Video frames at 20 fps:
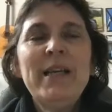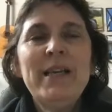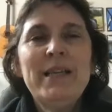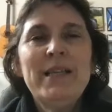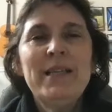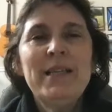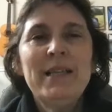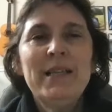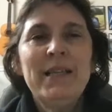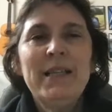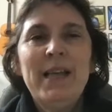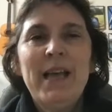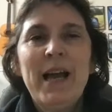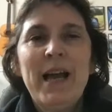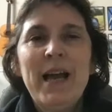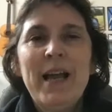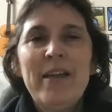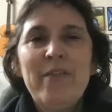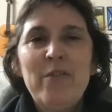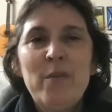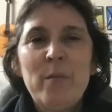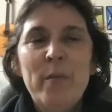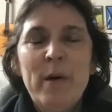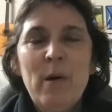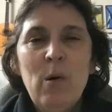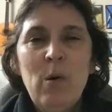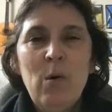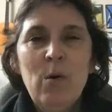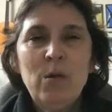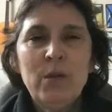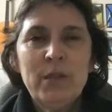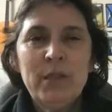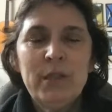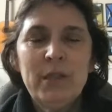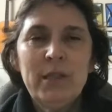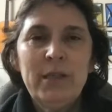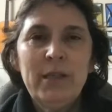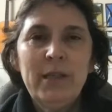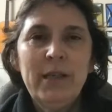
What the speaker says: is in the eye of the beholder,